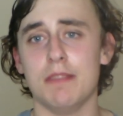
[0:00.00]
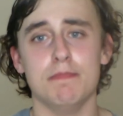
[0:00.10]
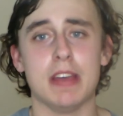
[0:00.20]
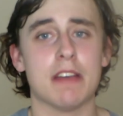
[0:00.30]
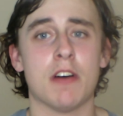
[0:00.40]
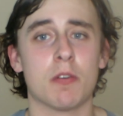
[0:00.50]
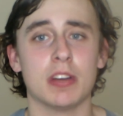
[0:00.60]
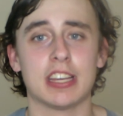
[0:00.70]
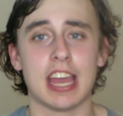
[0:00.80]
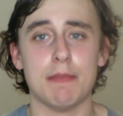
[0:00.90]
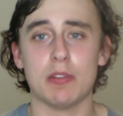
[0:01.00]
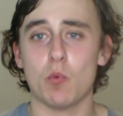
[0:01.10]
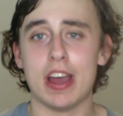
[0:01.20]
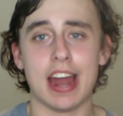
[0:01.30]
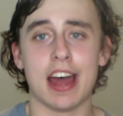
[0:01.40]
it may have already came
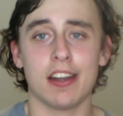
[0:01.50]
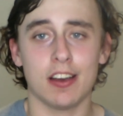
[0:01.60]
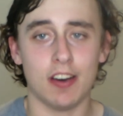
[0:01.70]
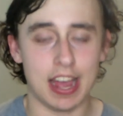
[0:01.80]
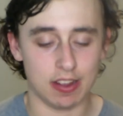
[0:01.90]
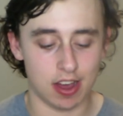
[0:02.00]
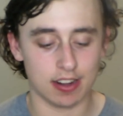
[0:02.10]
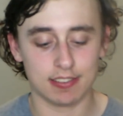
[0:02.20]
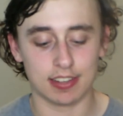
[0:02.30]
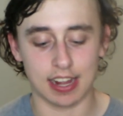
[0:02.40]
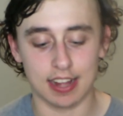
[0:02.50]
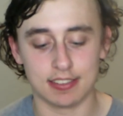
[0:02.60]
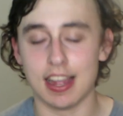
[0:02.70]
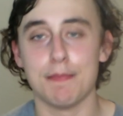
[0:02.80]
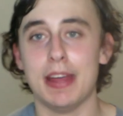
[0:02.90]
and went. I don't know. I honest to
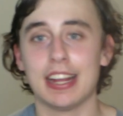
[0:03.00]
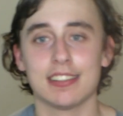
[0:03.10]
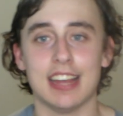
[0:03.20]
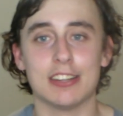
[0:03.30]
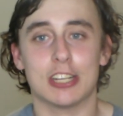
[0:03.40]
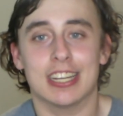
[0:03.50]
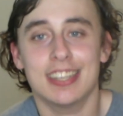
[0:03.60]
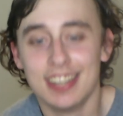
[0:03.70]
God stopped paying attention.